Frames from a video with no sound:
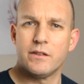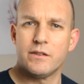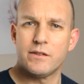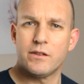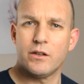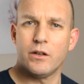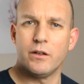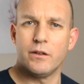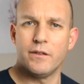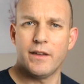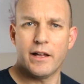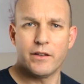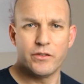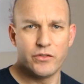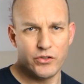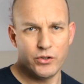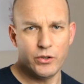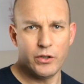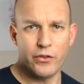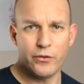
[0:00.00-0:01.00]
So that
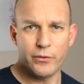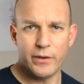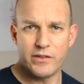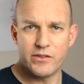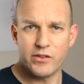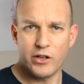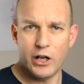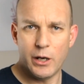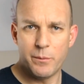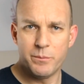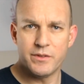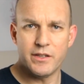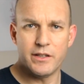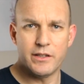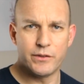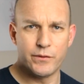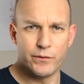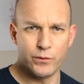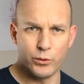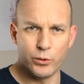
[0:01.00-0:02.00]
two to three times
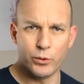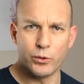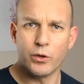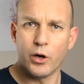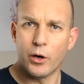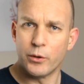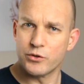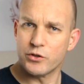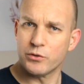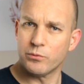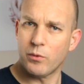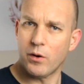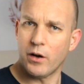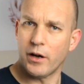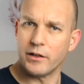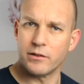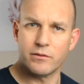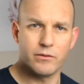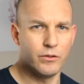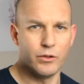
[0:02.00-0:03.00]
is for
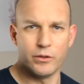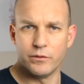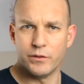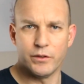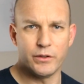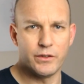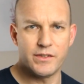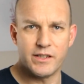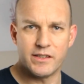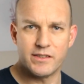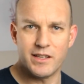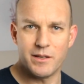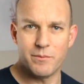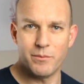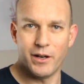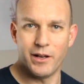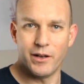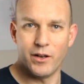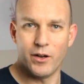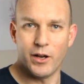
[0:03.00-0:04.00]
ultra-wide, not for sixteen
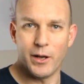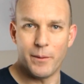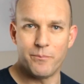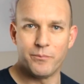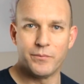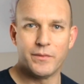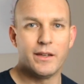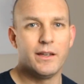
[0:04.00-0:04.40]
by nine.